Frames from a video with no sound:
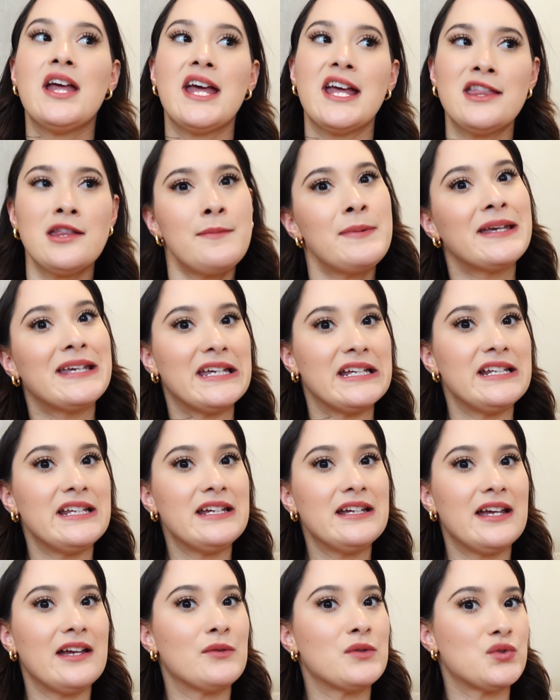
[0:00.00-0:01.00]
In the
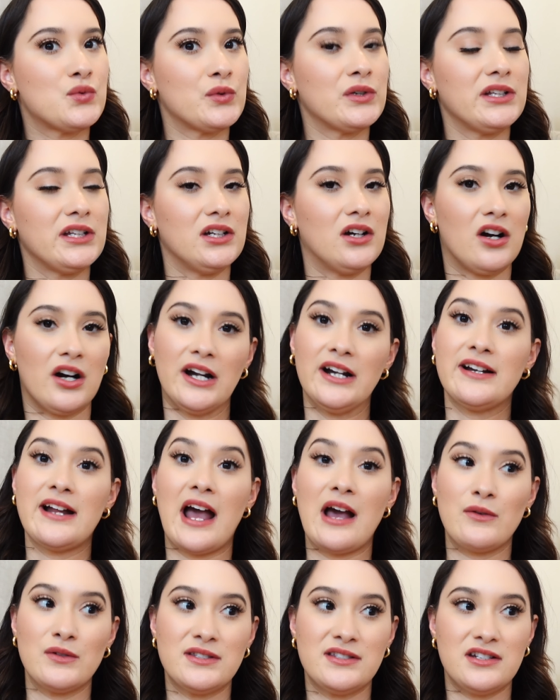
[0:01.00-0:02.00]
beginning, it was really hard.
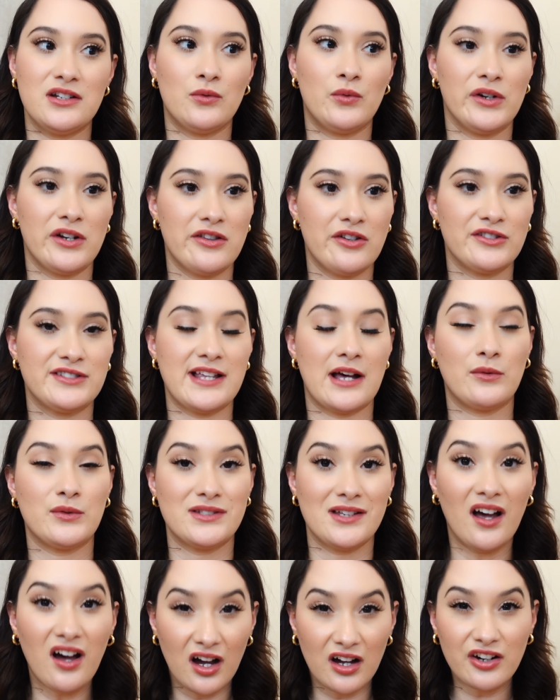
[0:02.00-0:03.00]
I was still one of those that was
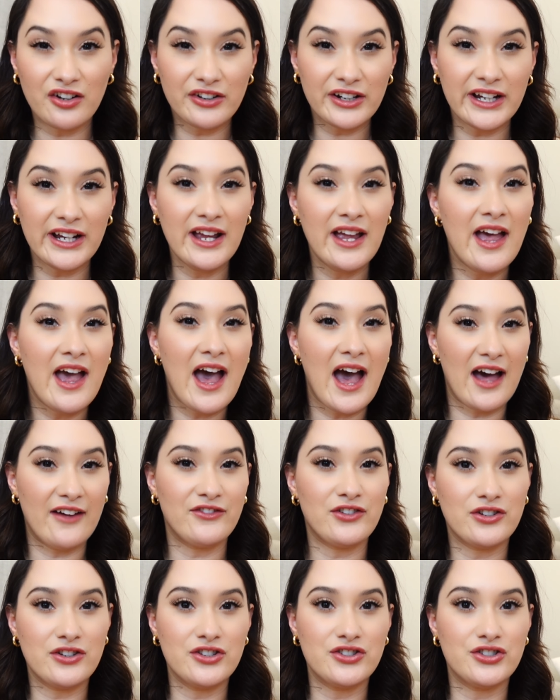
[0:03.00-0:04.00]
hungry
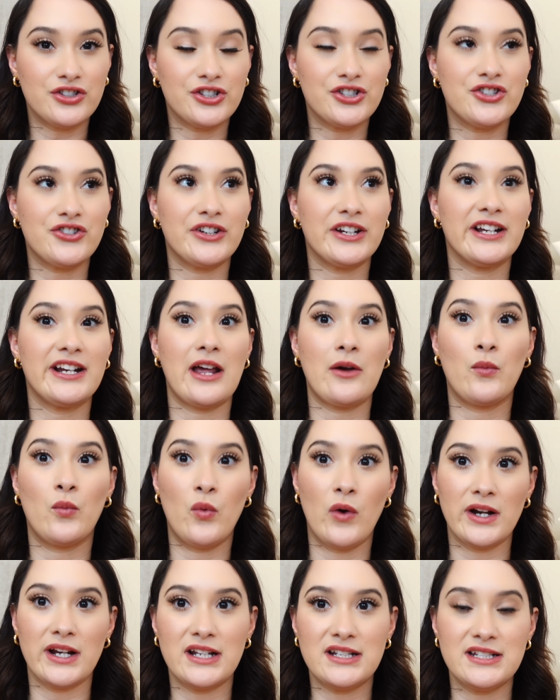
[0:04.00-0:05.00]
after the surgery, and I
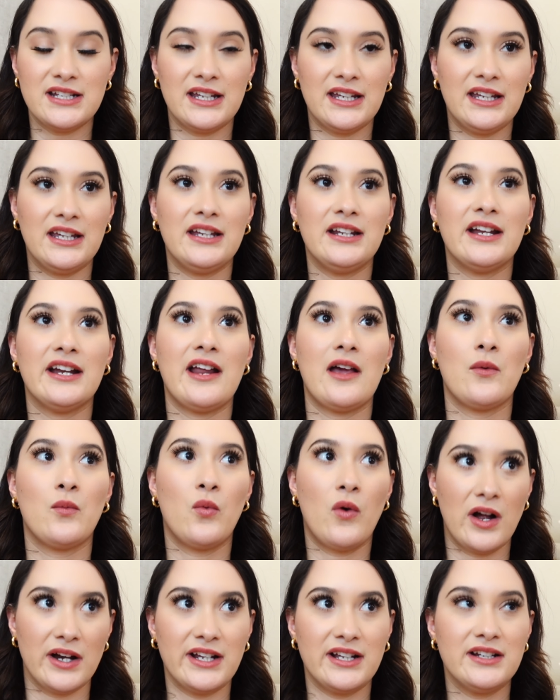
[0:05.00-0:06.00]
wanted to eat, and I
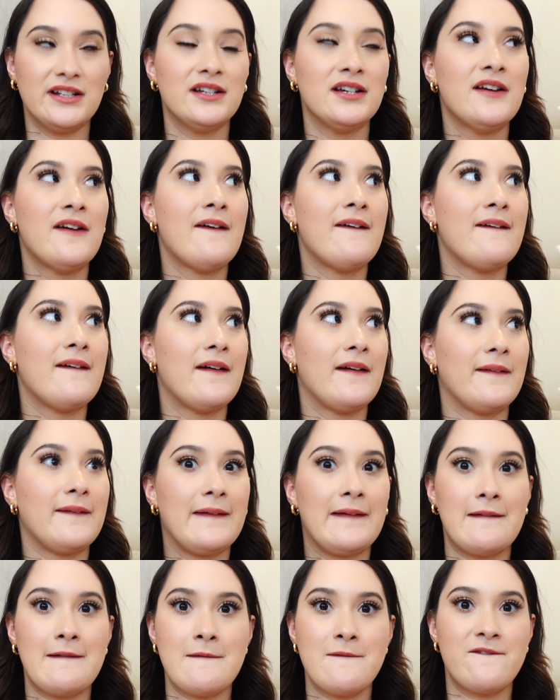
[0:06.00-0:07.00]
wanted,
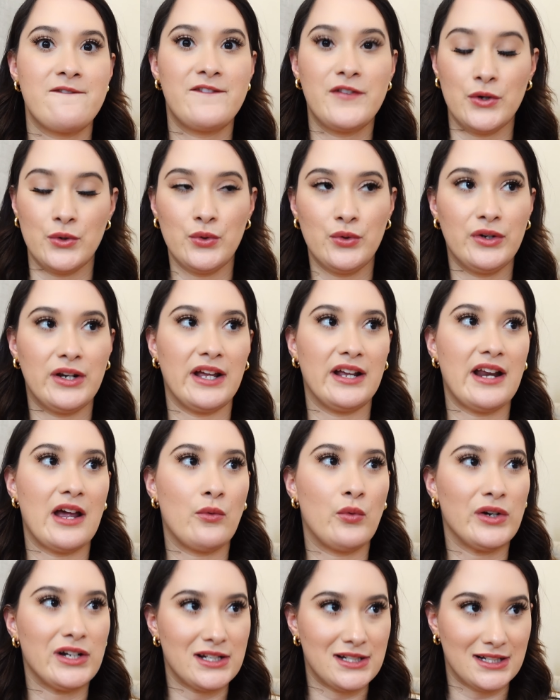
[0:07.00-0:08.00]
you know, food, and I
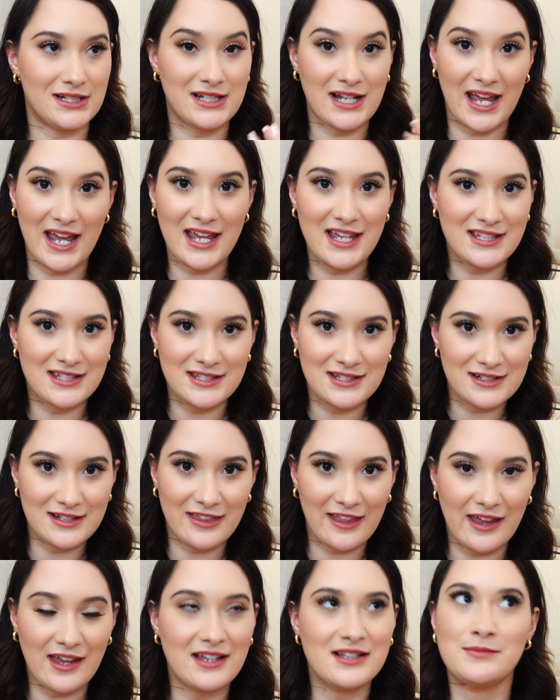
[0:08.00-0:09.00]
wanted to taste
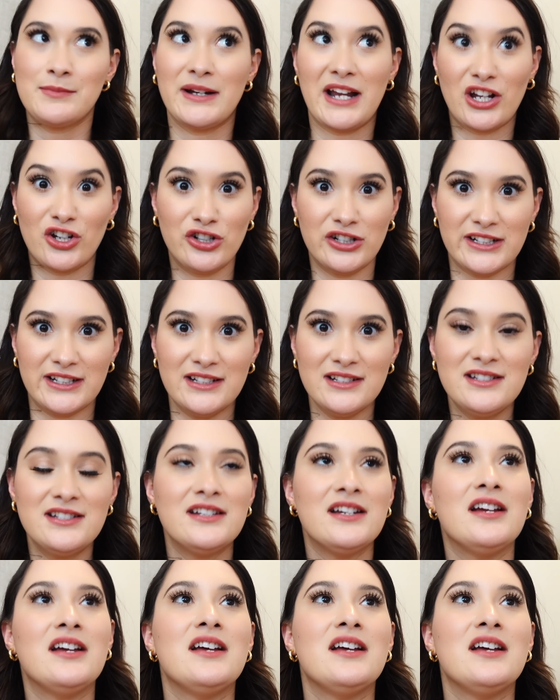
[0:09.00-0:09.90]
things, but I couldn't.